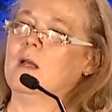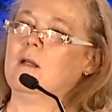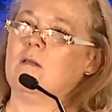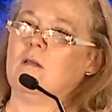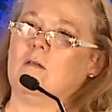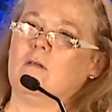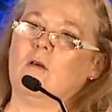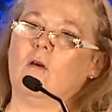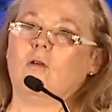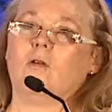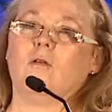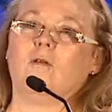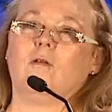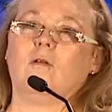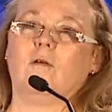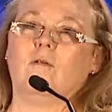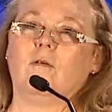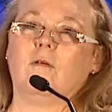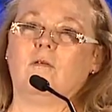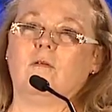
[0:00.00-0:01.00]
to social
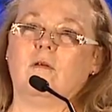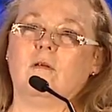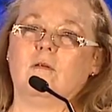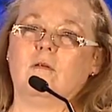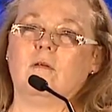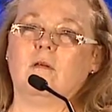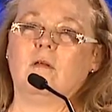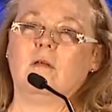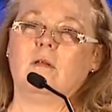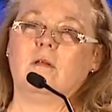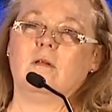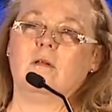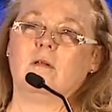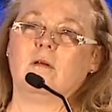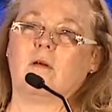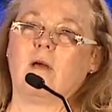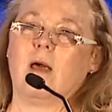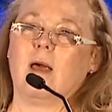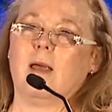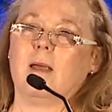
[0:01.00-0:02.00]
services,
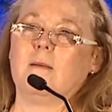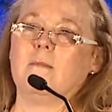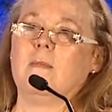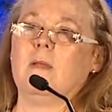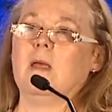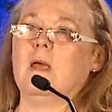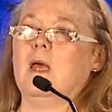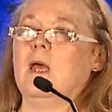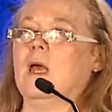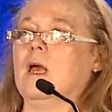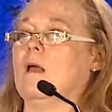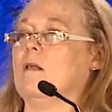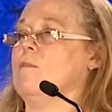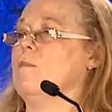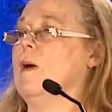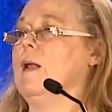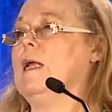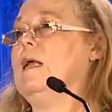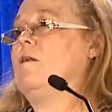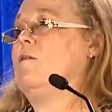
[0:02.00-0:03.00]
okay? Because
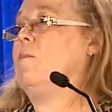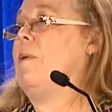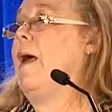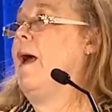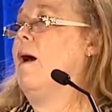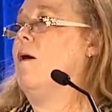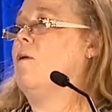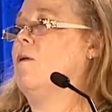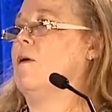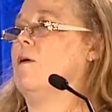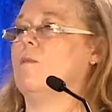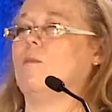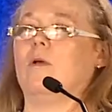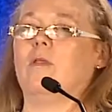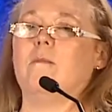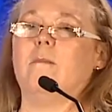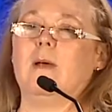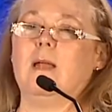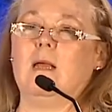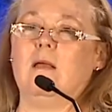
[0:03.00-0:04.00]
money is power. Where
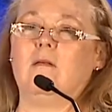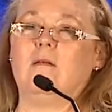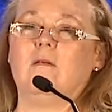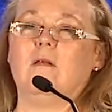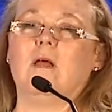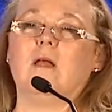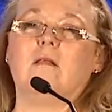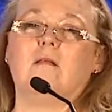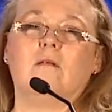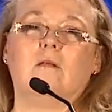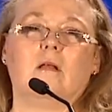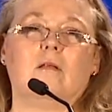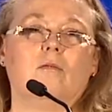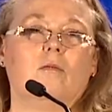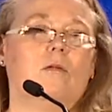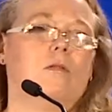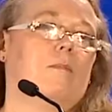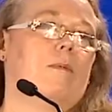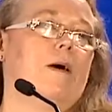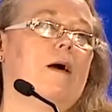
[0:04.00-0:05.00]
the money sits, that's
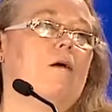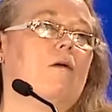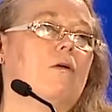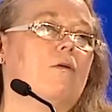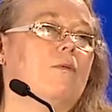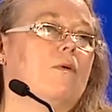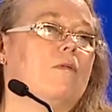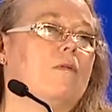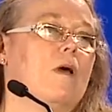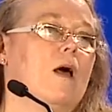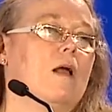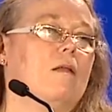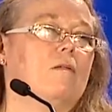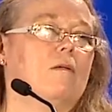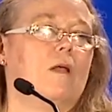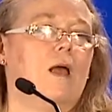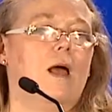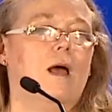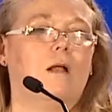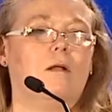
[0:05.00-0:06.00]
where the power resides,
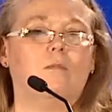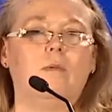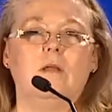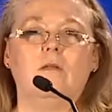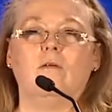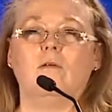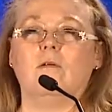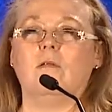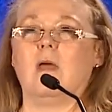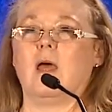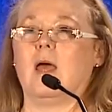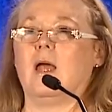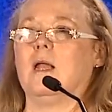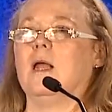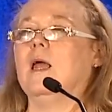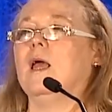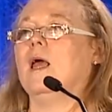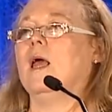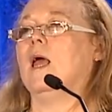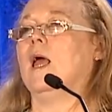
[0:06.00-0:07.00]
and how do we do that?
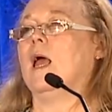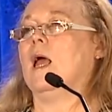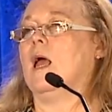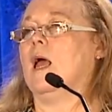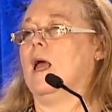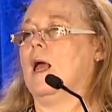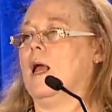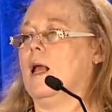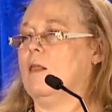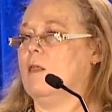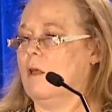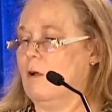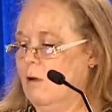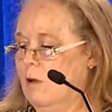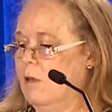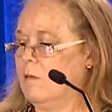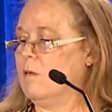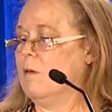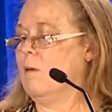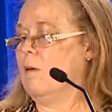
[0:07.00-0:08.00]
There
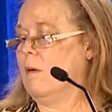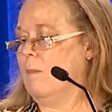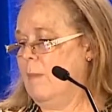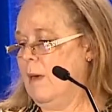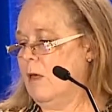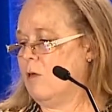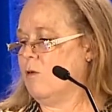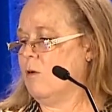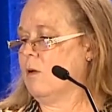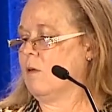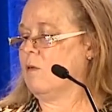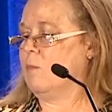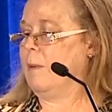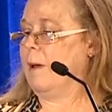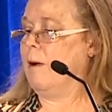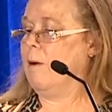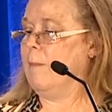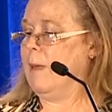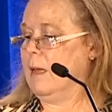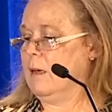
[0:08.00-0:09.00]
is a major
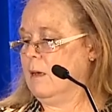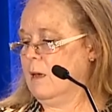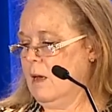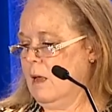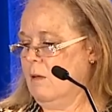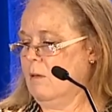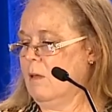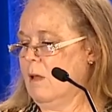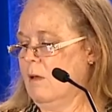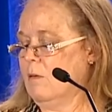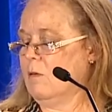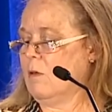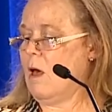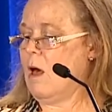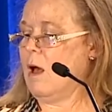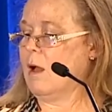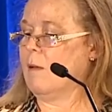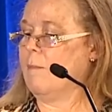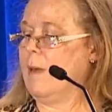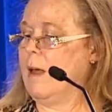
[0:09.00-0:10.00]
experiment, and I'll
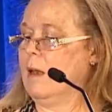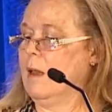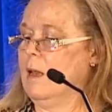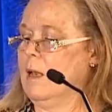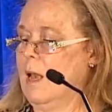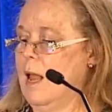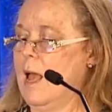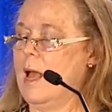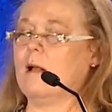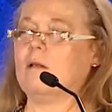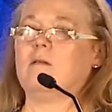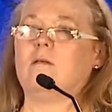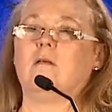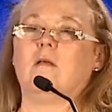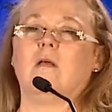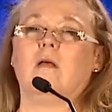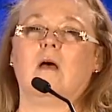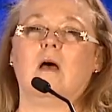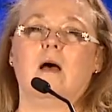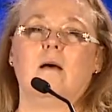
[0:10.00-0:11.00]
talk about it next,
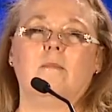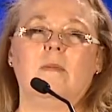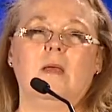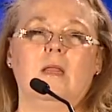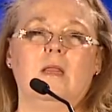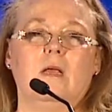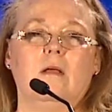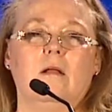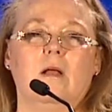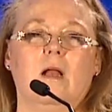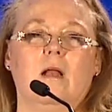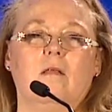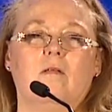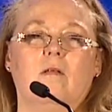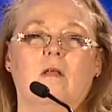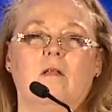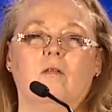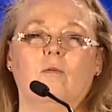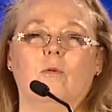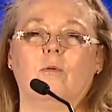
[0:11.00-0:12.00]
in the United
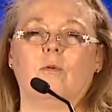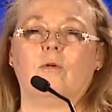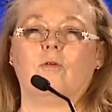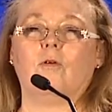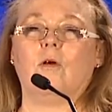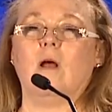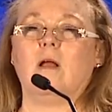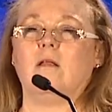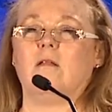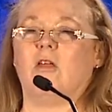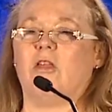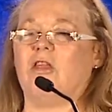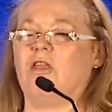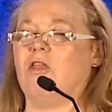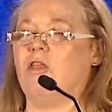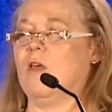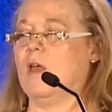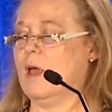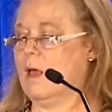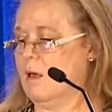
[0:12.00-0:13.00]
States, where we're trying to
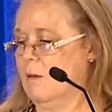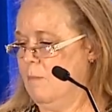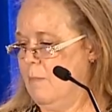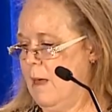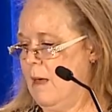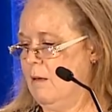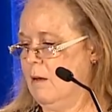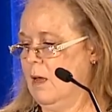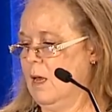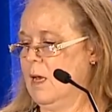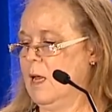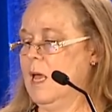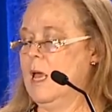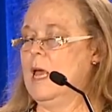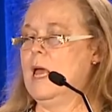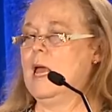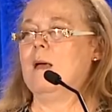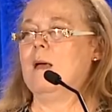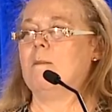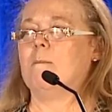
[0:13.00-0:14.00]
think about it,
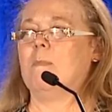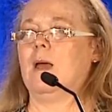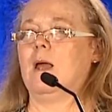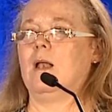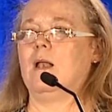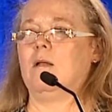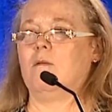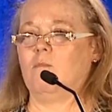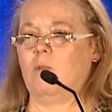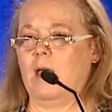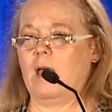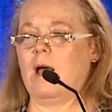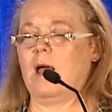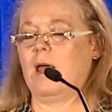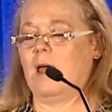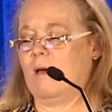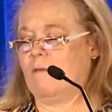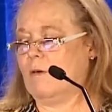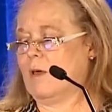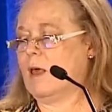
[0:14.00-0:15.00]
but I
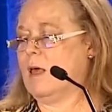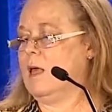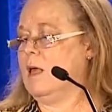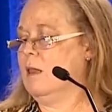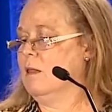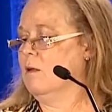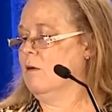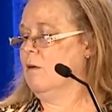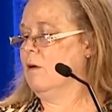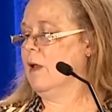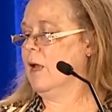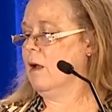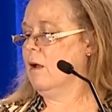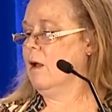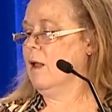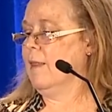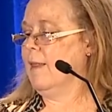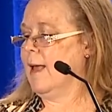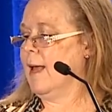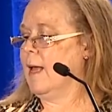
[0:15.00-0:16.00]
have a key learning
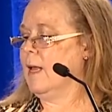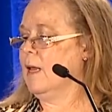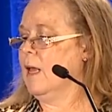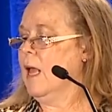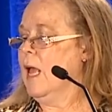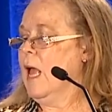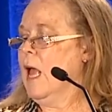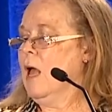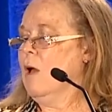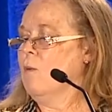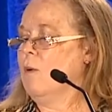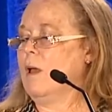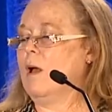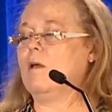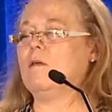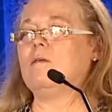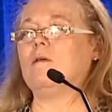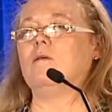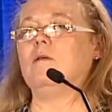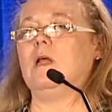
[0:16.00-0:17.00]
on that. We
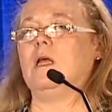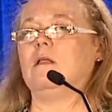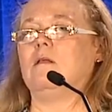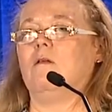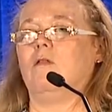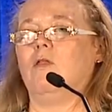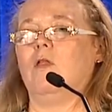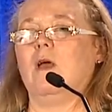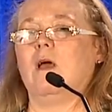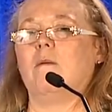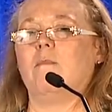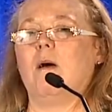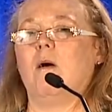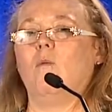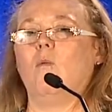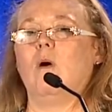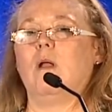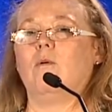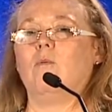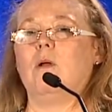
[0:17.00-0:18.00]
also need to think about
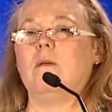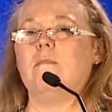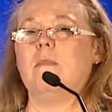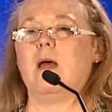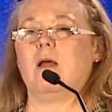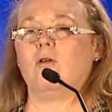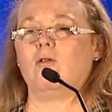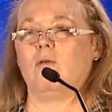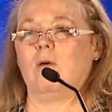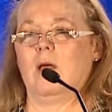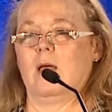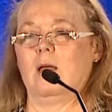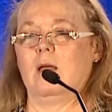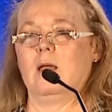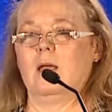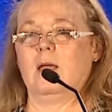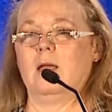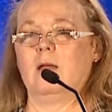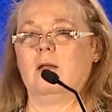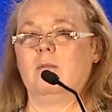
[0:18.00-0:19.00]
what are we measuring,
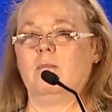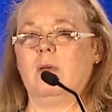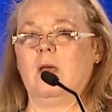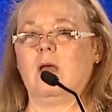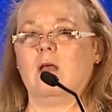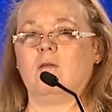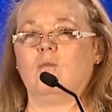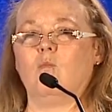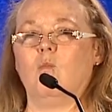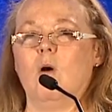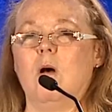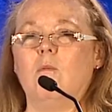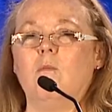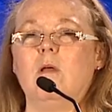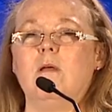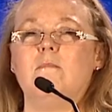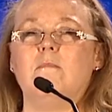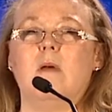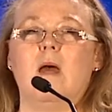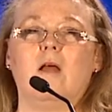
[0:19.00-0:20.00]
because what
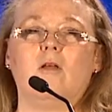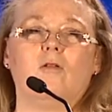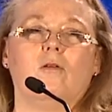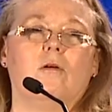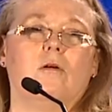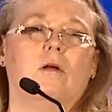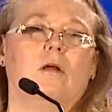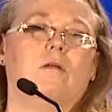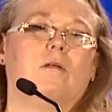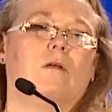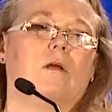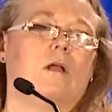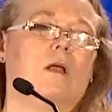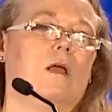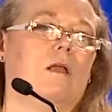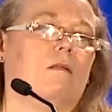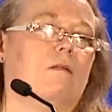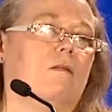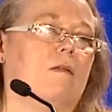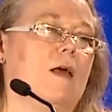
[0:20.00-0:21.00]
we measure is going to
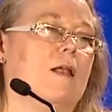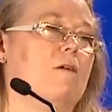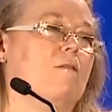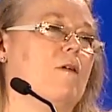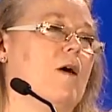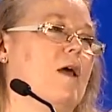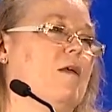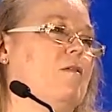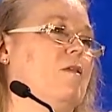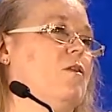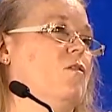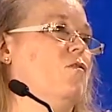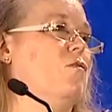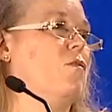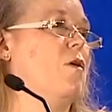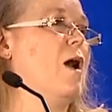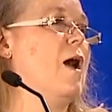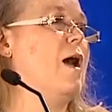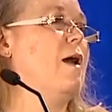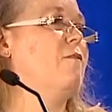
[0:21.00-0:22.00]
incentivize and
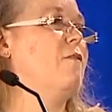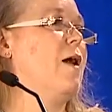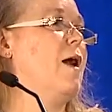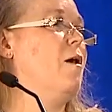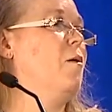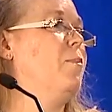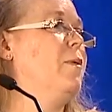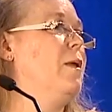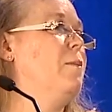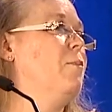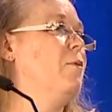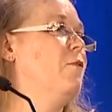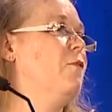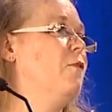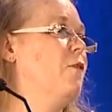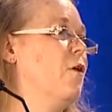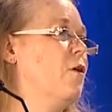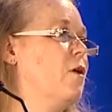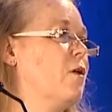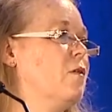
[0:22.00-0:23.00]
drive how people
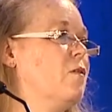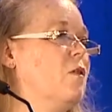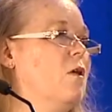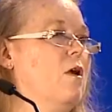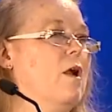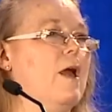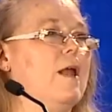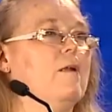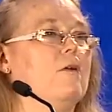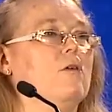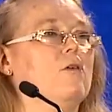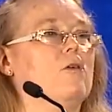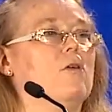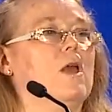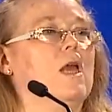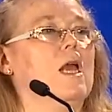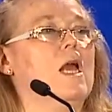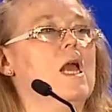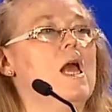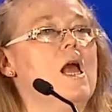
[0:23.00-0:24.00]
focus their
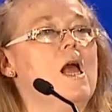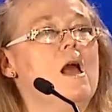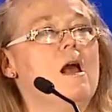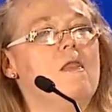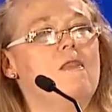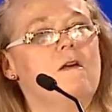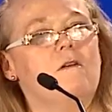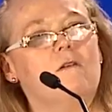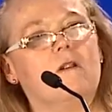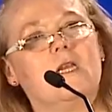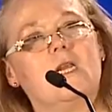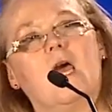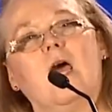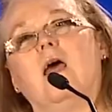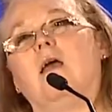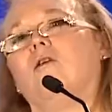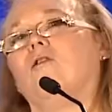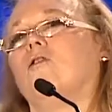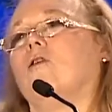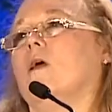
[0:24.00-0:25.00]
energy, their
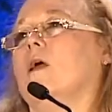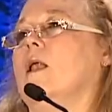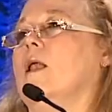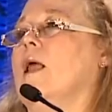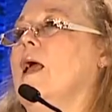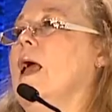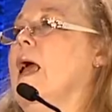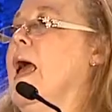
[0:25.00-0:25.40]
attention,